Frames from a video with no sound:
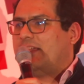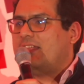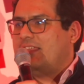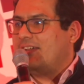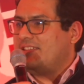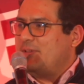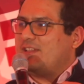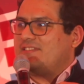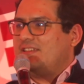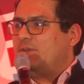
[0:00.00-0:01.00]
And I speak
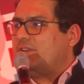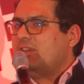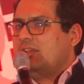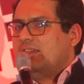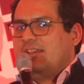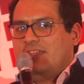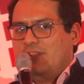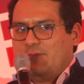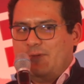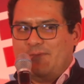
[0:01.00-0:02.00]
as someone,
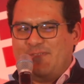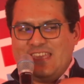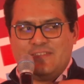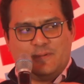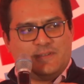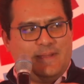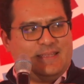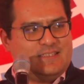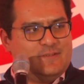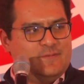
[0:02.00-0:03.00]
from a feed
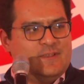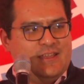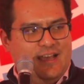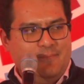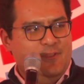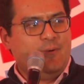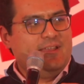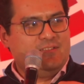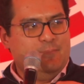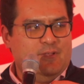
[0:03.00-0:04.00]
perspective, I'm no
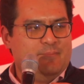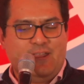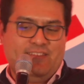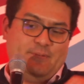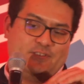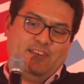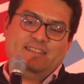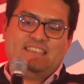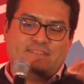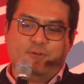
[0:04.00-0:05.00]
expert. My
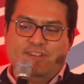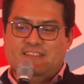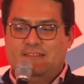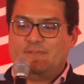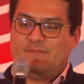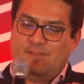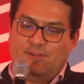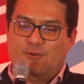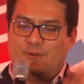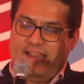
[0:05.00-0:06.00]
specialty is more in terms of the
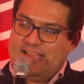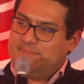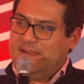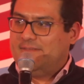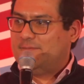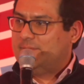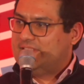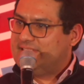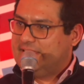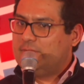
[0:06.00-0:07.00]
Google Ads platform
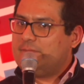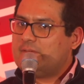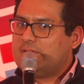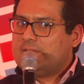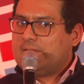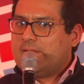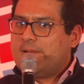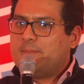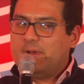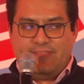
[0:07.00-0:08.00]
itself.
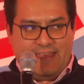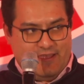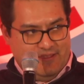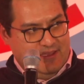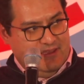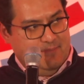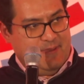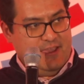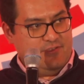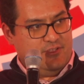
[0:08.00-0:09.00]
But that
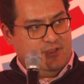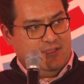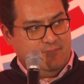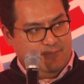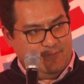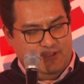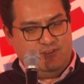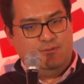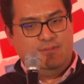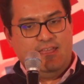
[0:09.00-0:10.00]
page that I referred
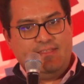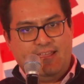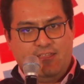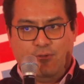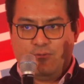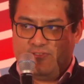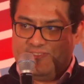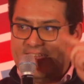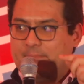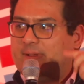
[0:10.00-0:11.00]
to there, that goes
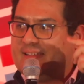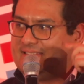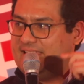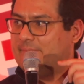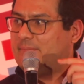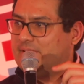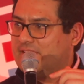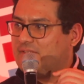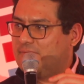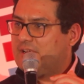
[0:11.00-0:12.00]
step by step, and
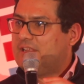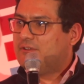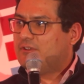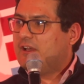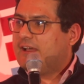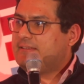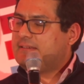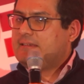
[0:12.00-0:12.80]
it's a really good guide.